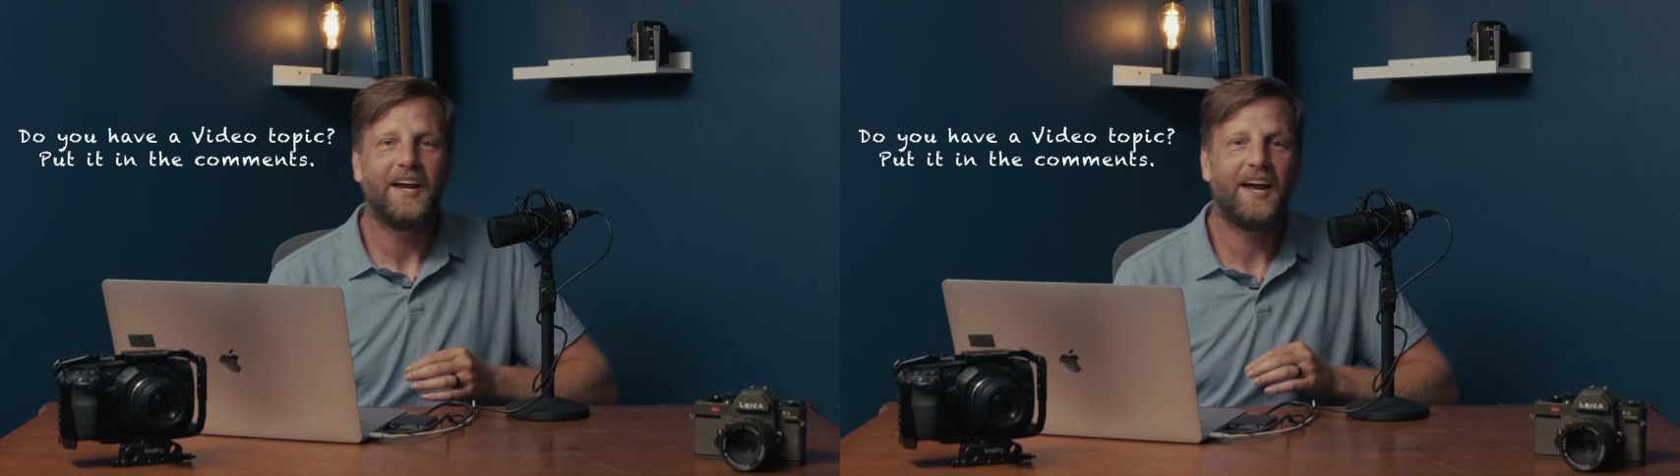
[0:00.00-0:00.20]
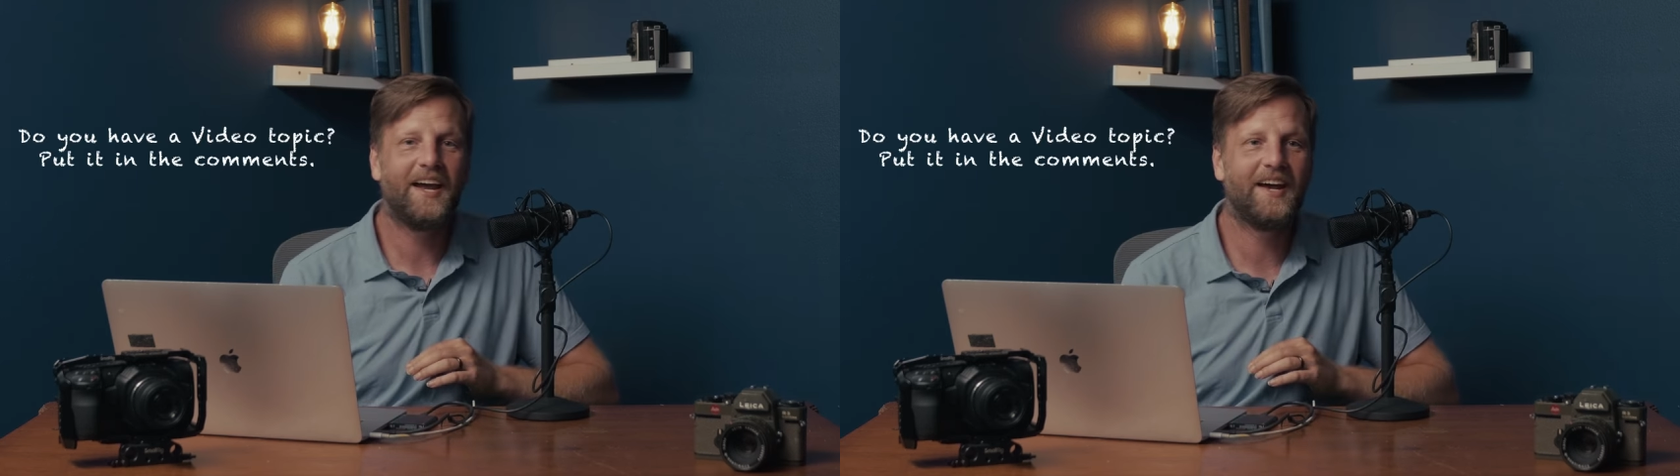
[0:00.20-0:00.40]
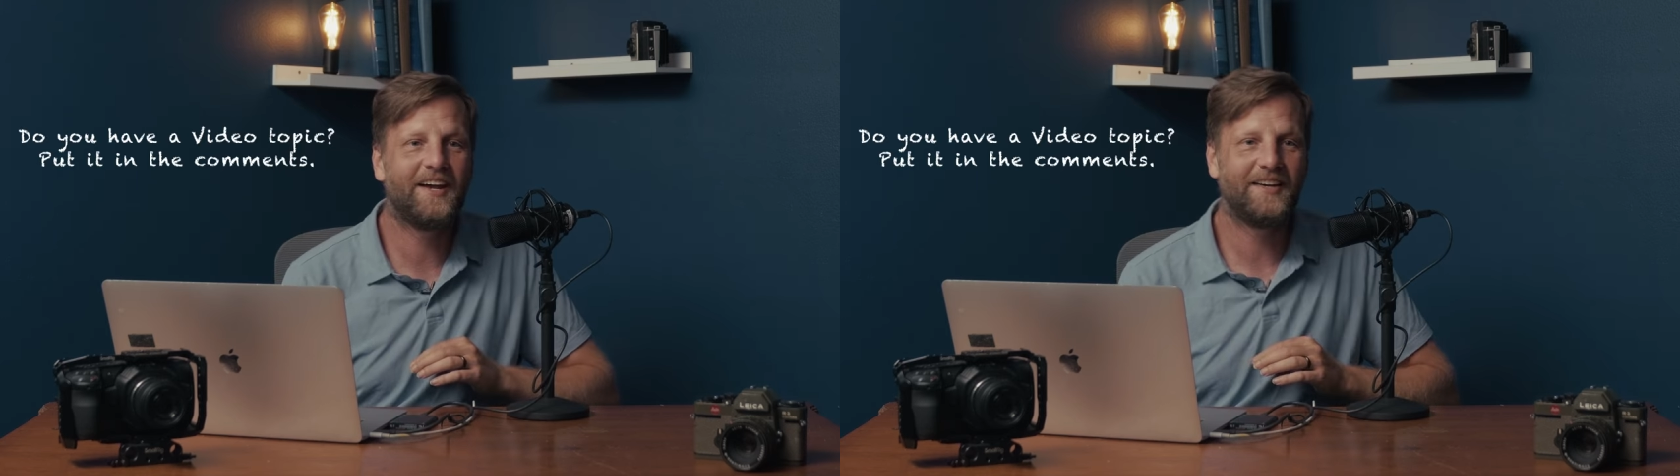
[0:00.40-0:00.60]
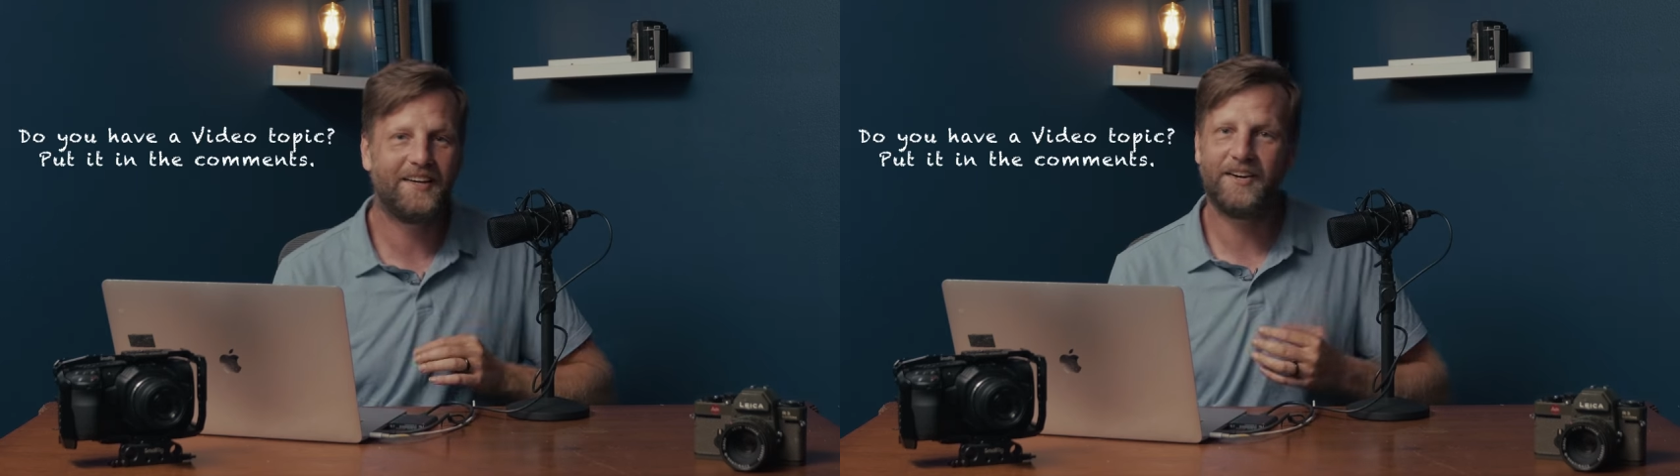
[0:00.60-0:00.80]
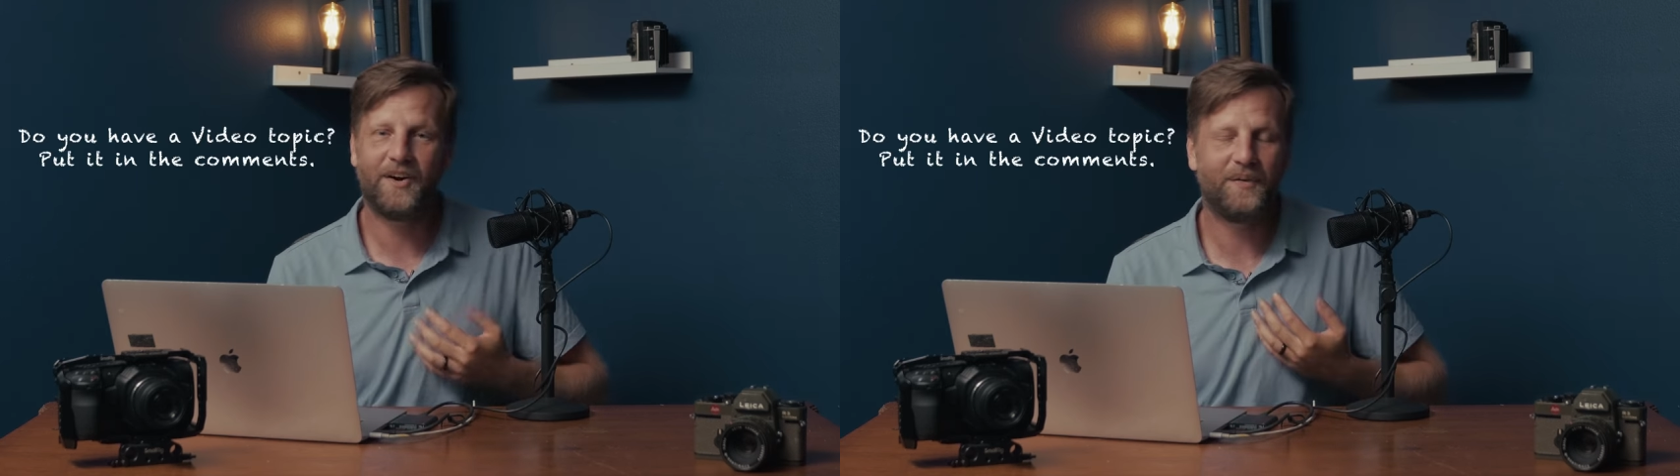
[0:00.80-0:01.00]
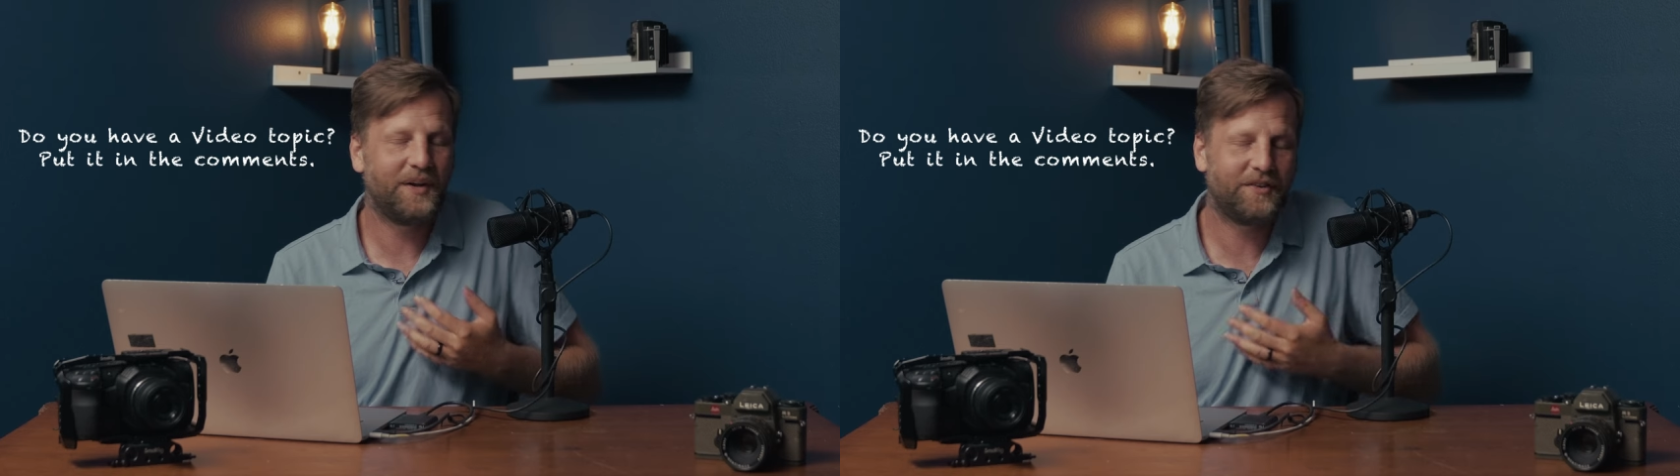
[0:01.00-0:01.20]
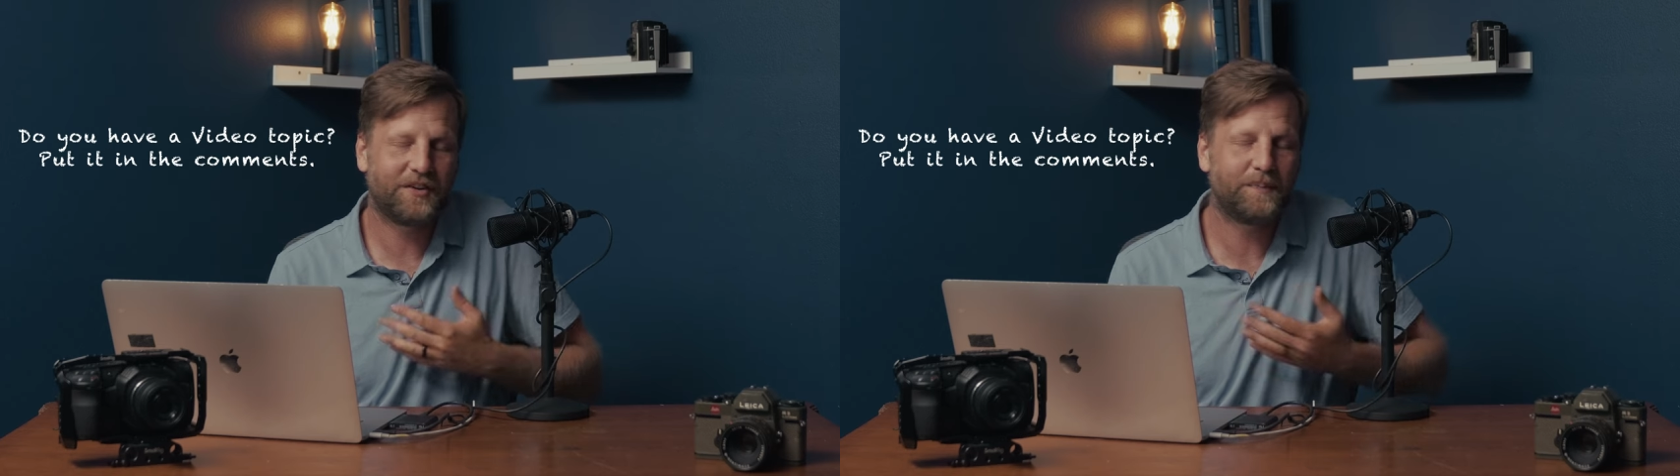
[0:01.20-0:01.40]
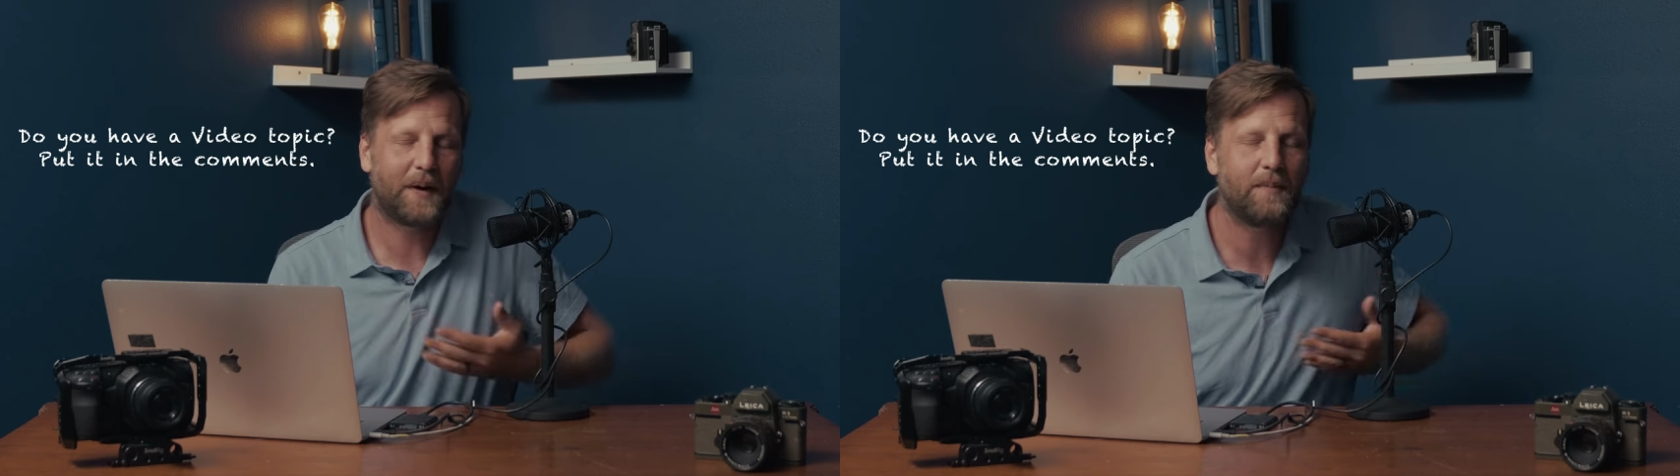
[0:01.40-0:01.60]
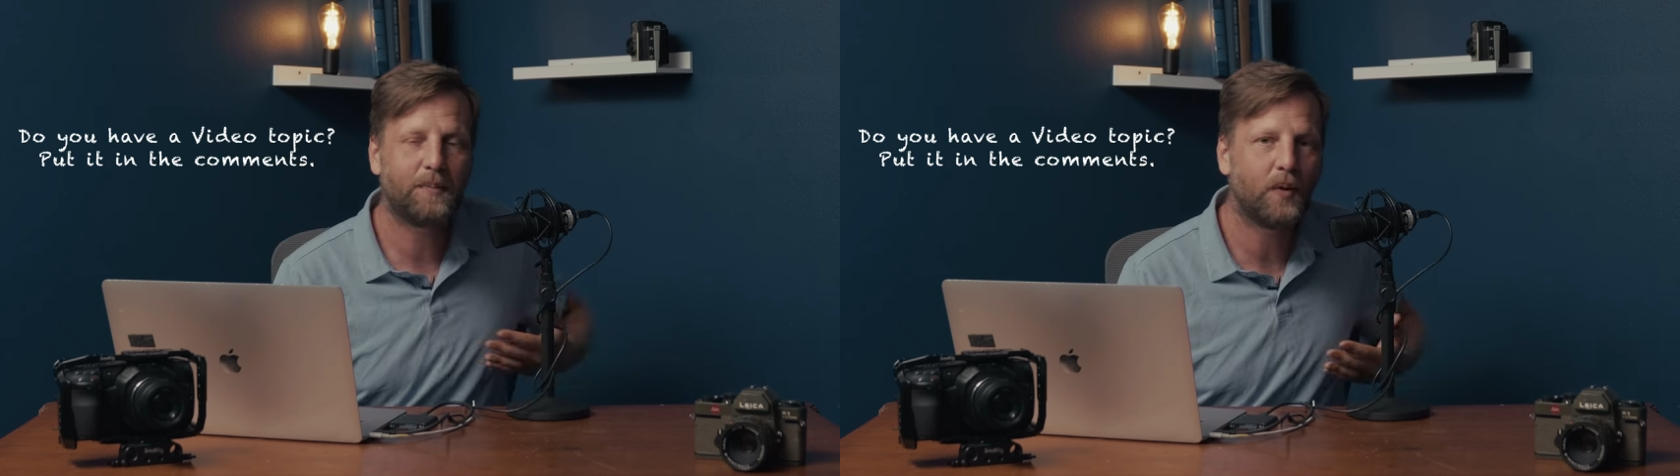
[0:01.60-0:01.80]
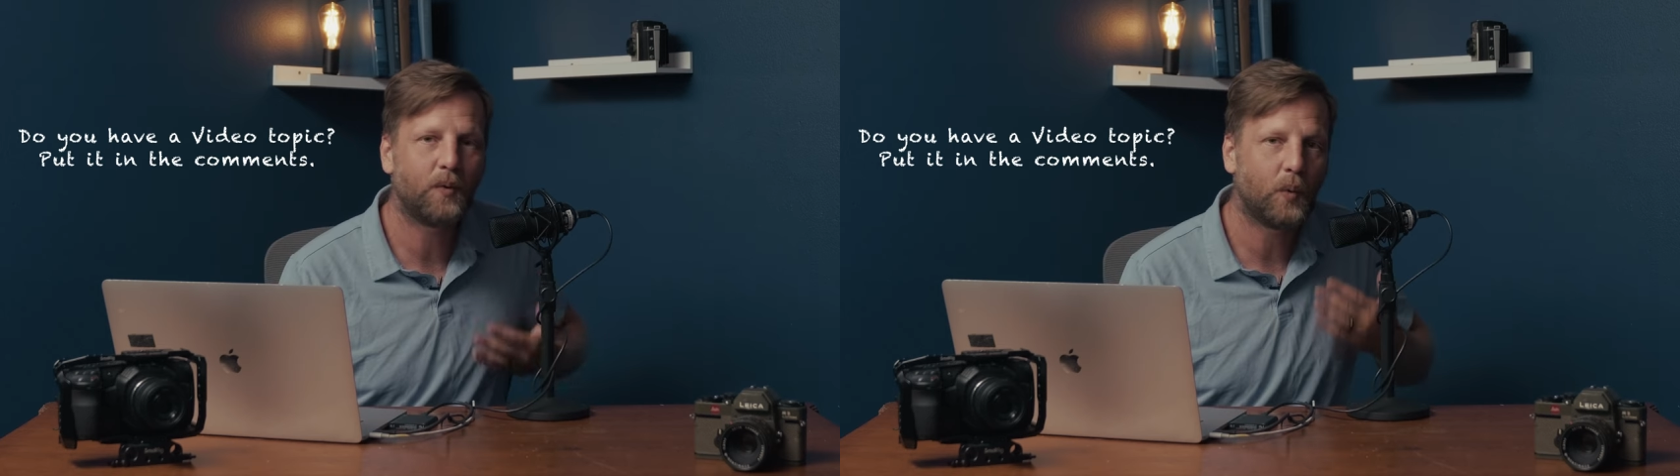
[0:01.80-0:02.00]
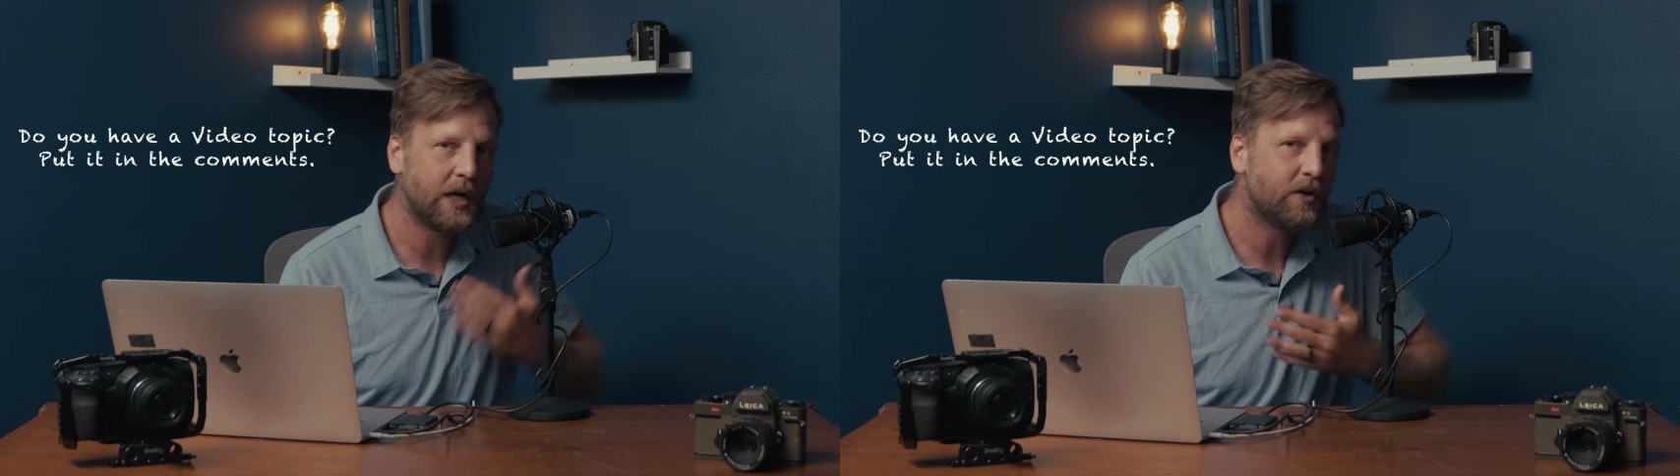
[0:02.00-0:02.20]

And you know, it's just mind blowing what